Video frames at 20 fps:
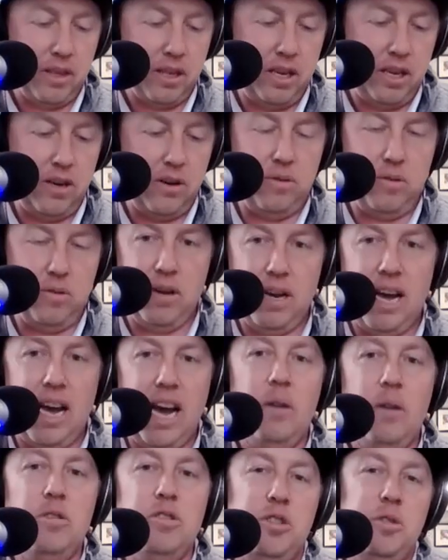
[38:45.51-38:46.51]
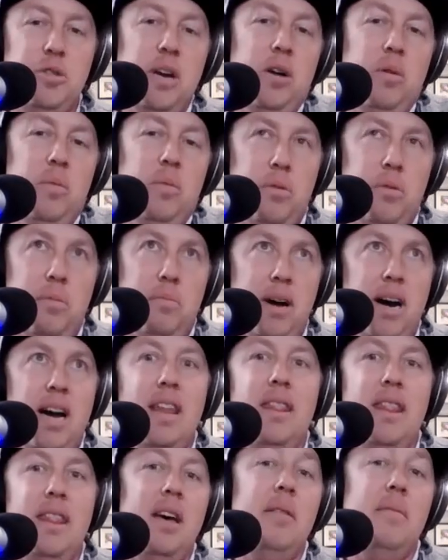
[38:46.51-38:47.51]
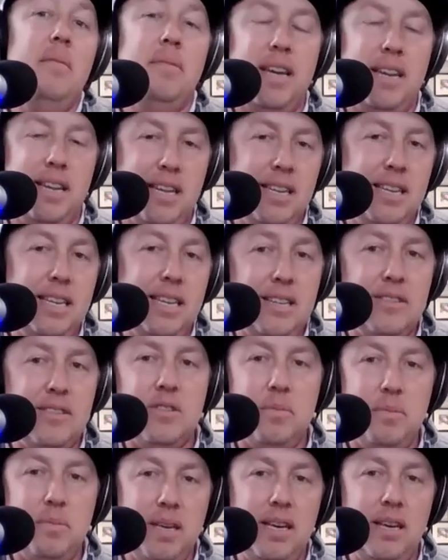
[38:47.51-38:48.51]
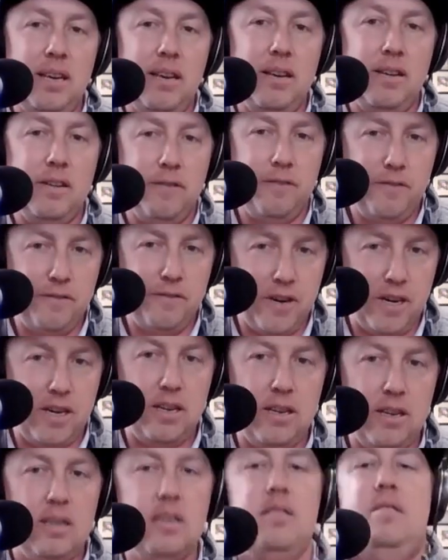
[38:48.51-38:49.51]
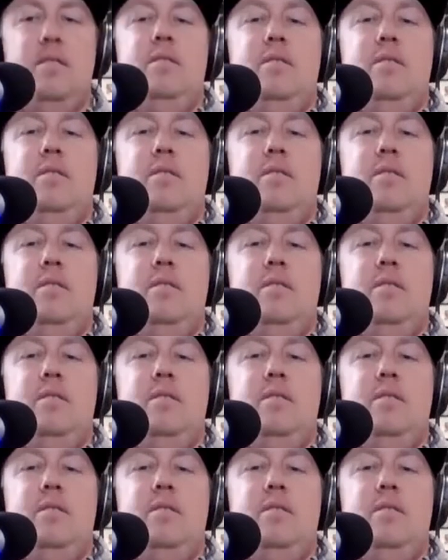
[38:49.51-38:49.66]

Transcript: you know, how would you help remind them that it needs to be fun?